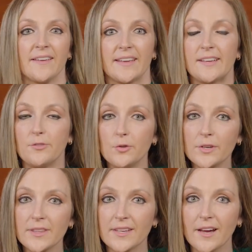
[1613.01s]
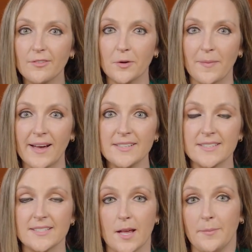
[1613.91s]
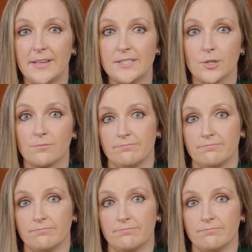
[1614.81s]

If you look at the cover of magazines, it's